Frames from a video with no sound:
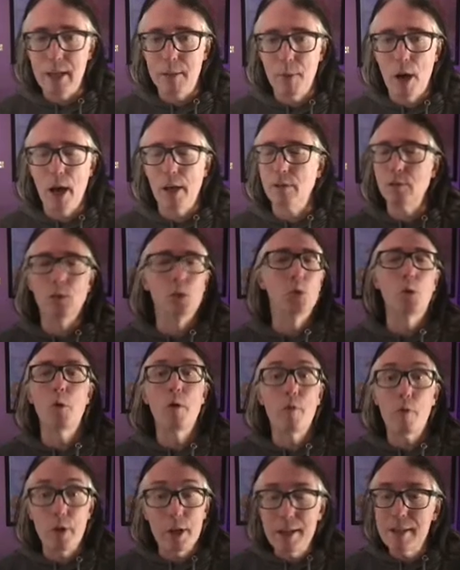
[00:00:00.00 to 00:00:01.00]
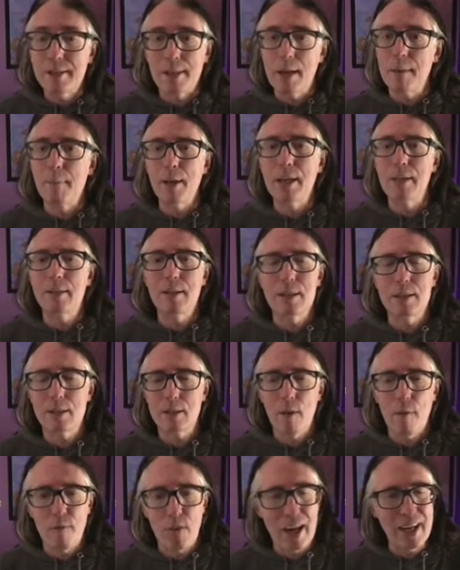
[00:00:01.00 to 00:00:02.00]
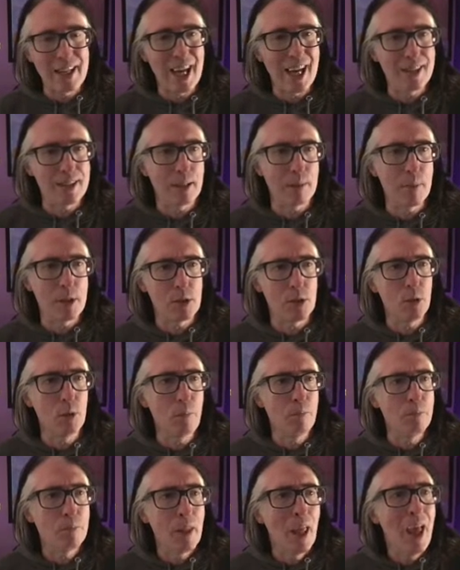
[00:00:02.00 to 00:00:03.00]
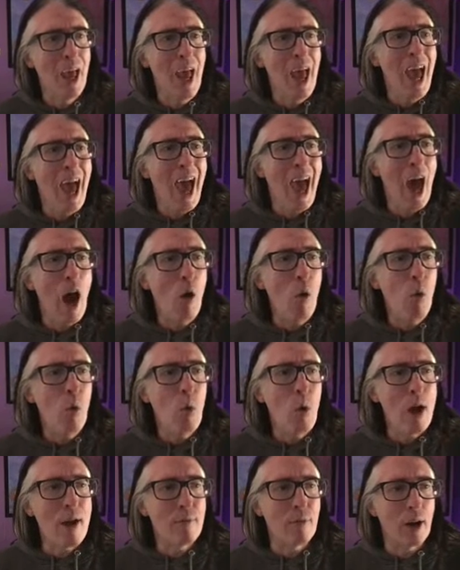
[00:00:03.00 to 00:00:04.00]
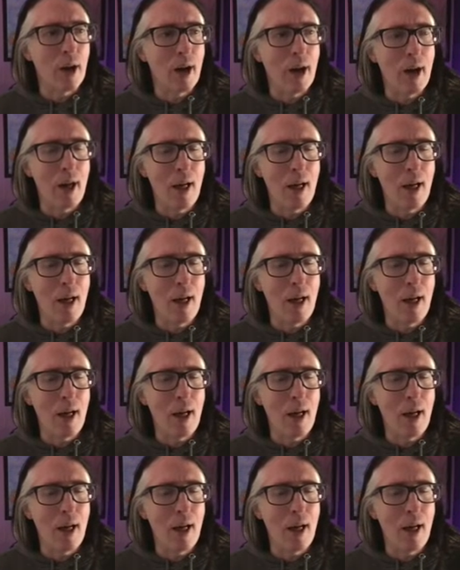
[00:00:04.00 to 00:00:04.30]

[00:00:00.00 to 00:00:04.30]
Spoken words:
Martin or whoever it is that makes this fantastic missile. However,